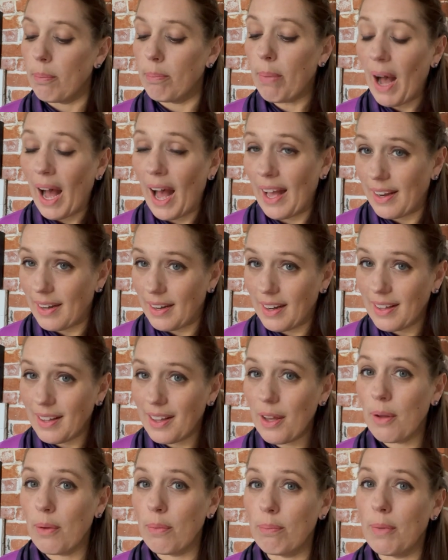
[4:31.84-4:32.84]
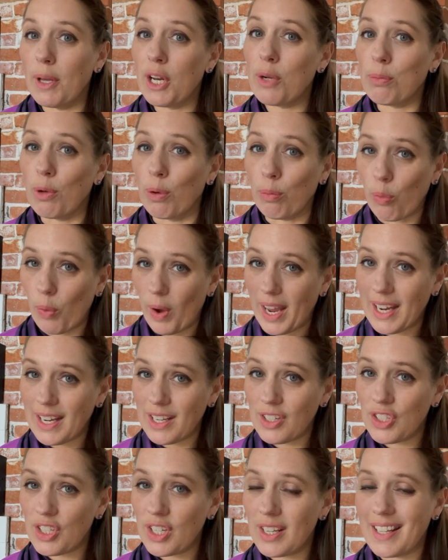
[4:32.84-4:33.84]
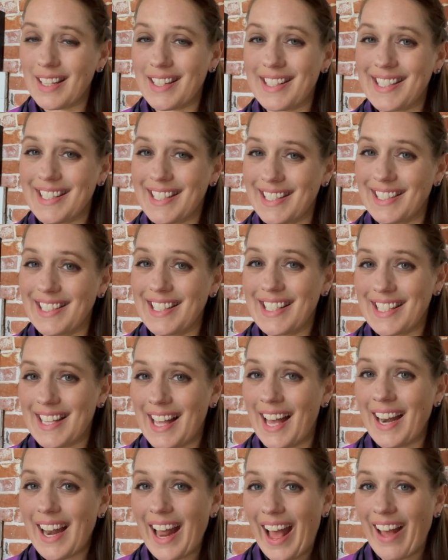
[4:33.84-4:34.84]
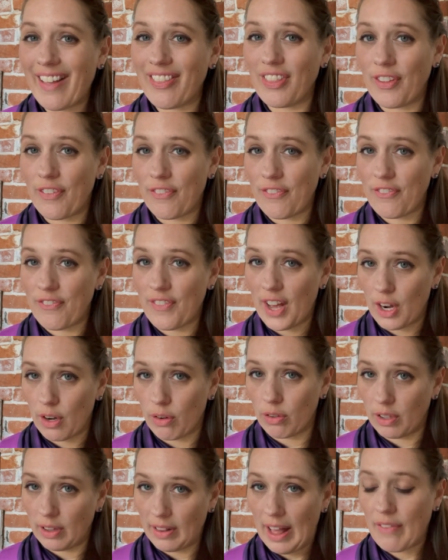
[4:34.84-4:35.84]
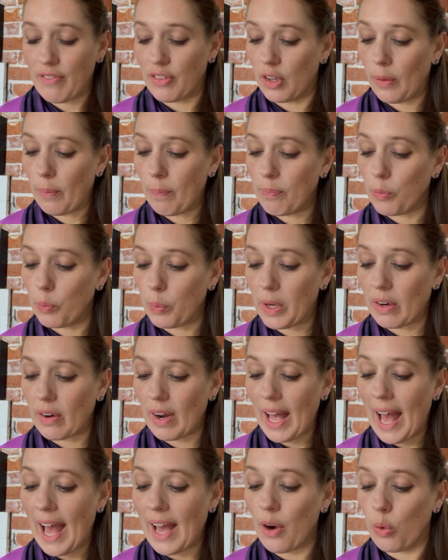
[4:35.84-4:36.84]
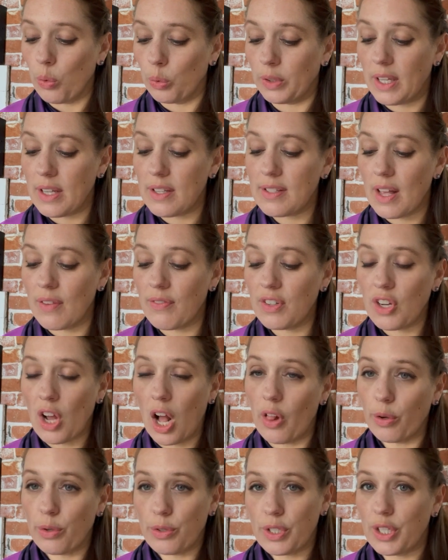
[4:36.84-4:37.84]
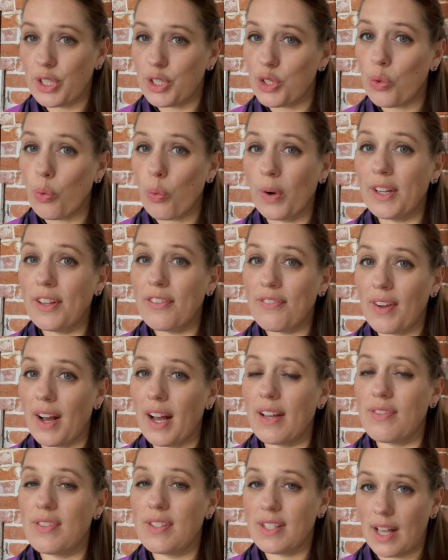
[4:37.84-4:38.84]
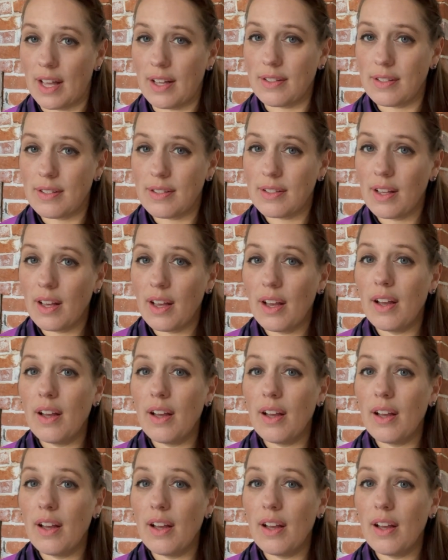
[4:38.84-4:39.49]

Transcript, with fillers: But Minimum wage is still set at the federal level. We are at only $7.25.